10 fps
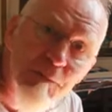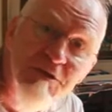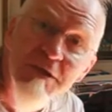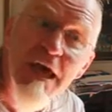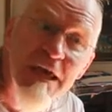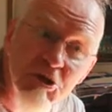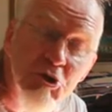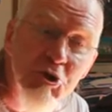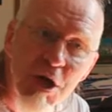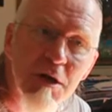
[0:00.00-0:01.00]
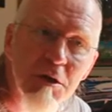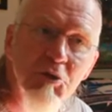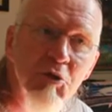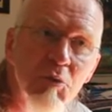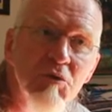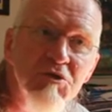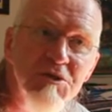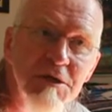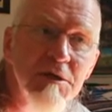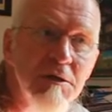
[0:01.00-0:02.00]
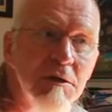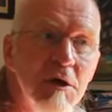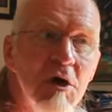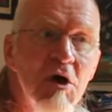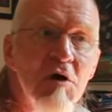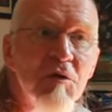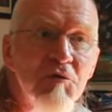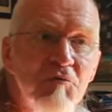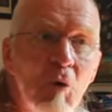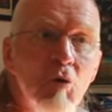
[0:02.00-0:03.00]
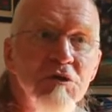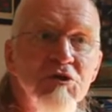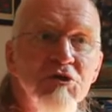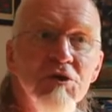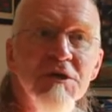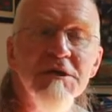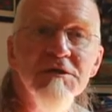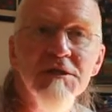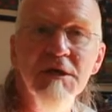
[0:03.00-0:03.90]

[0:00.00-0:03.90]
but each day you will see that fog is turning into